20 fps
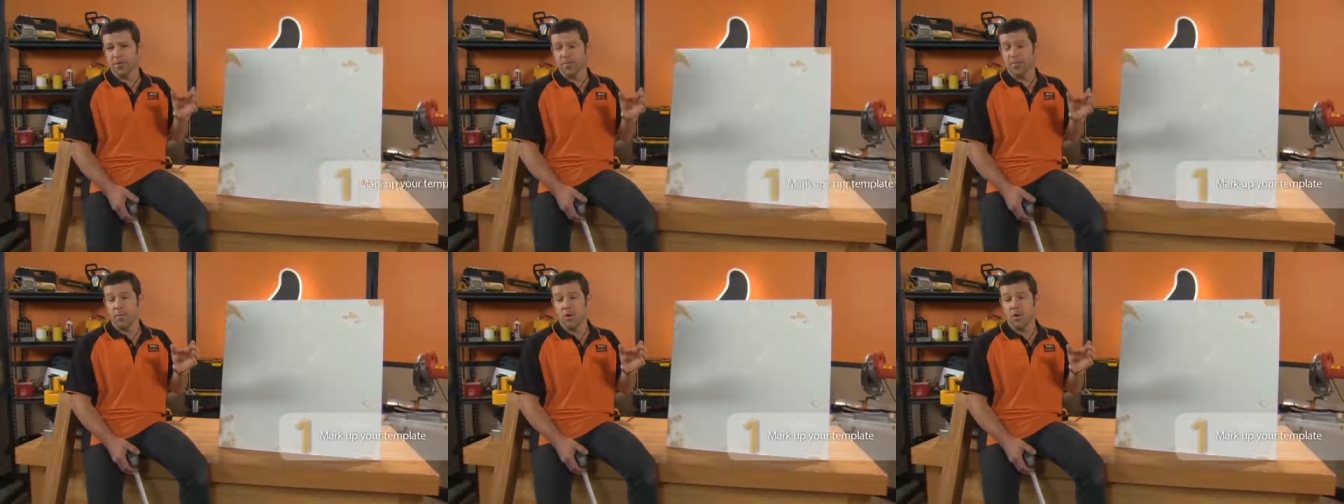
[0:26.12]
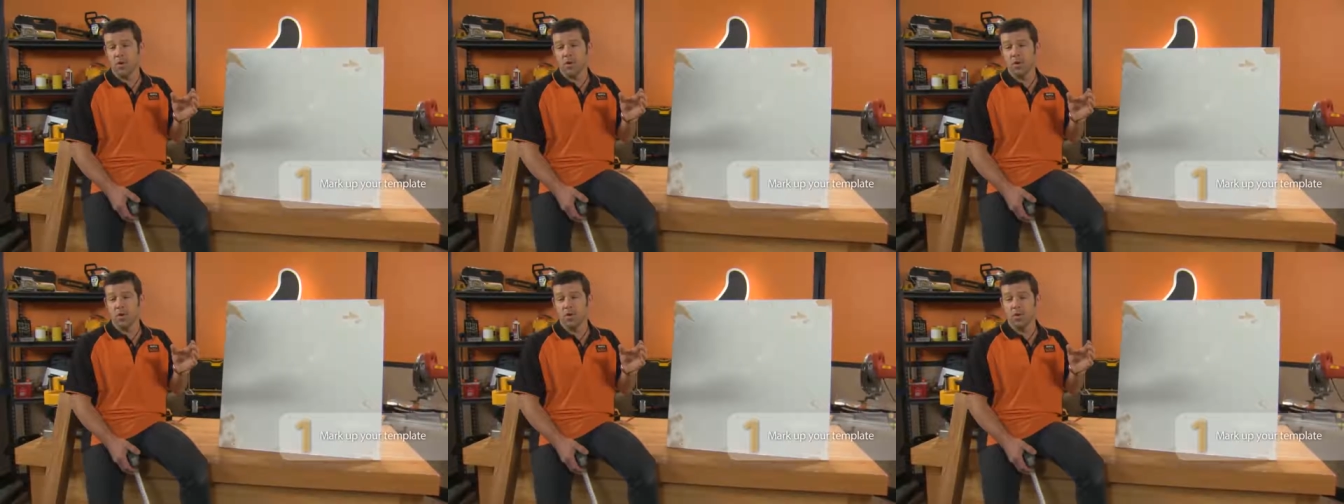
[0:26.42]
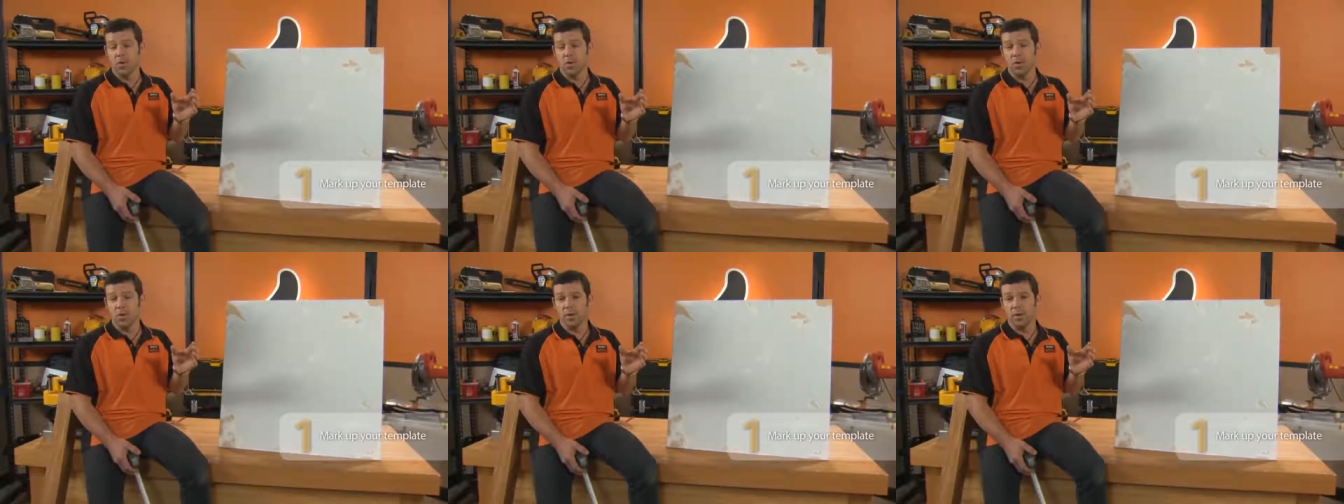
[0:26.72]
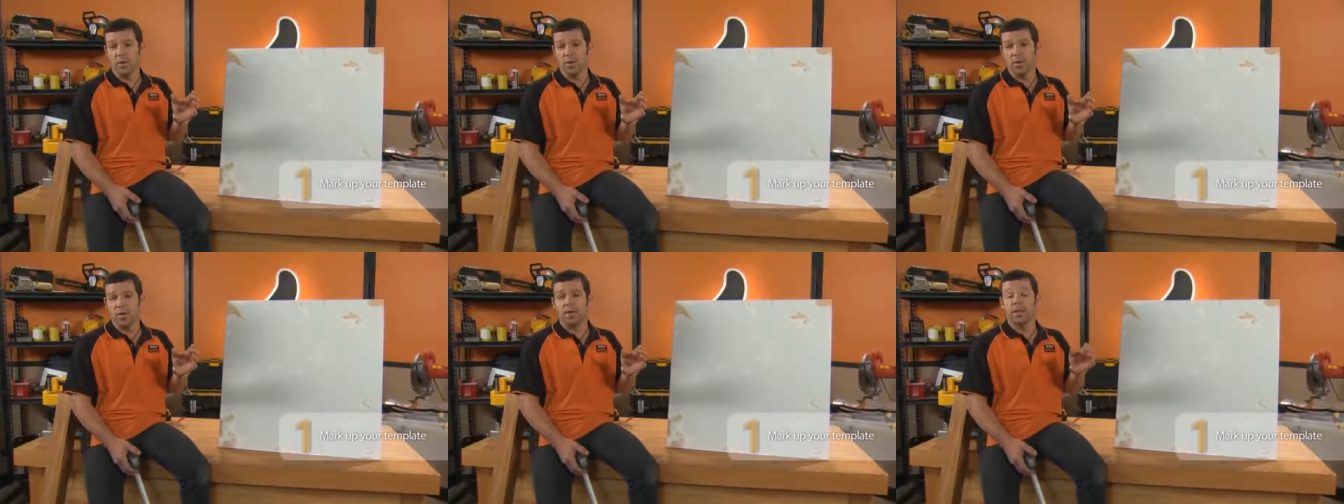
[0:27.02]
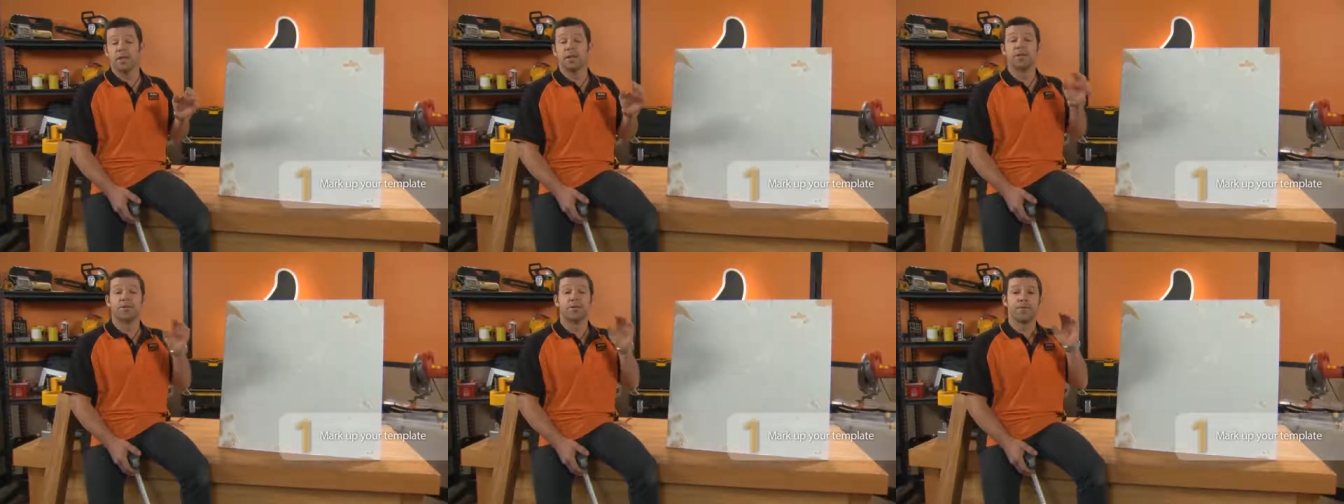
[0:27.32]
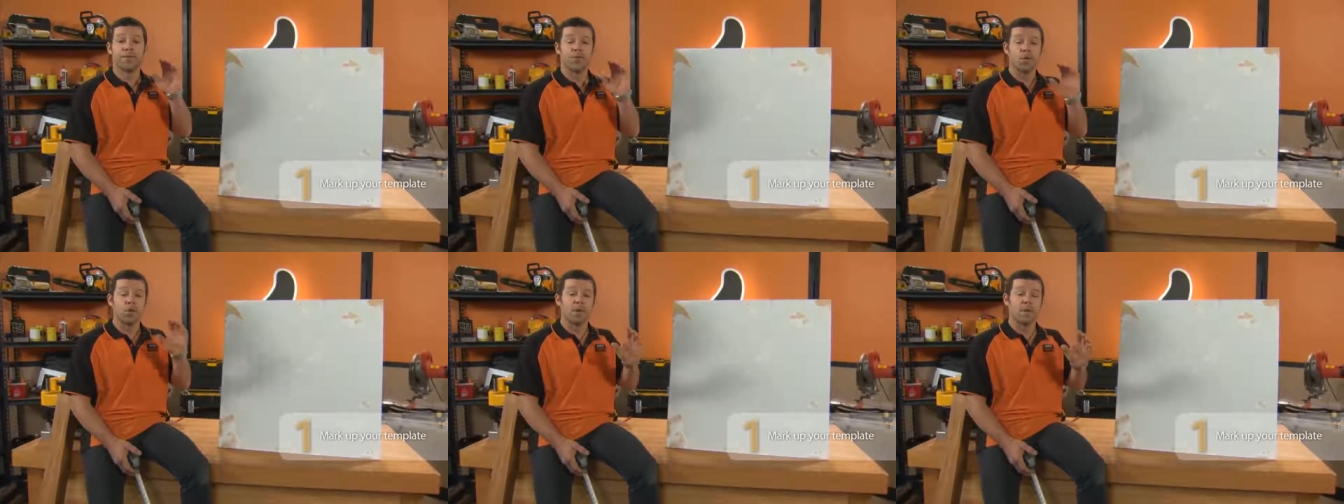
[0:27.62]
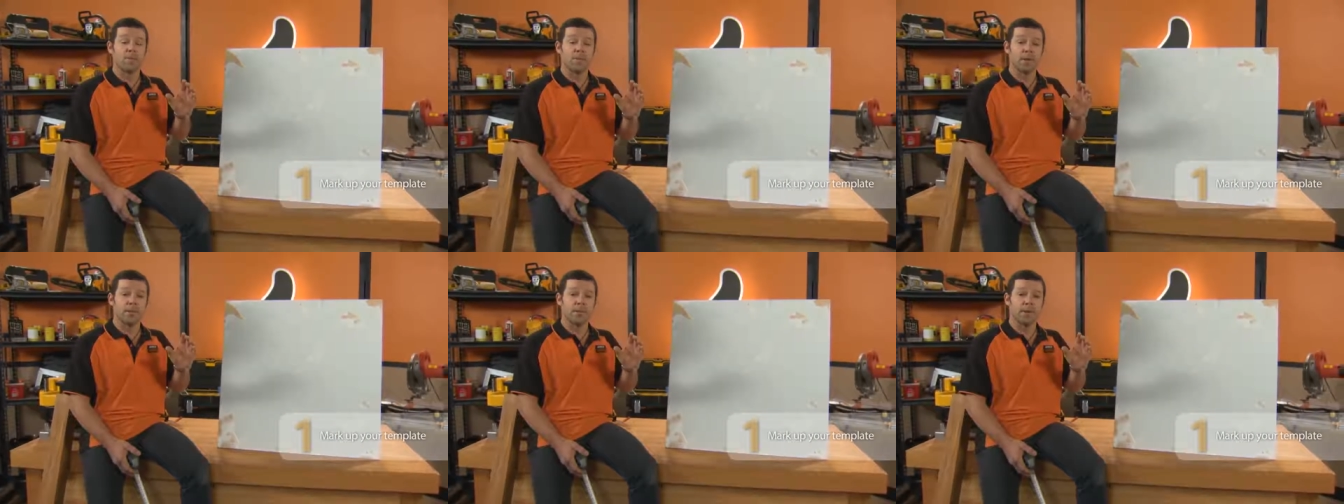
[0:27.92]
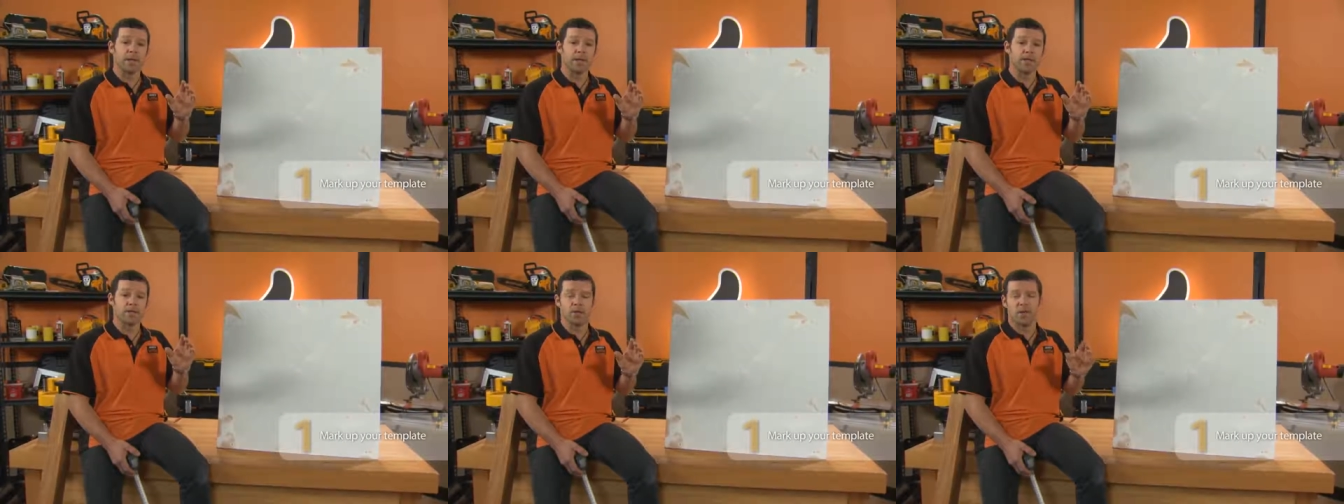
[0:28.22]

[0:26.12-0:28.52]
of my door is 40 millimeters,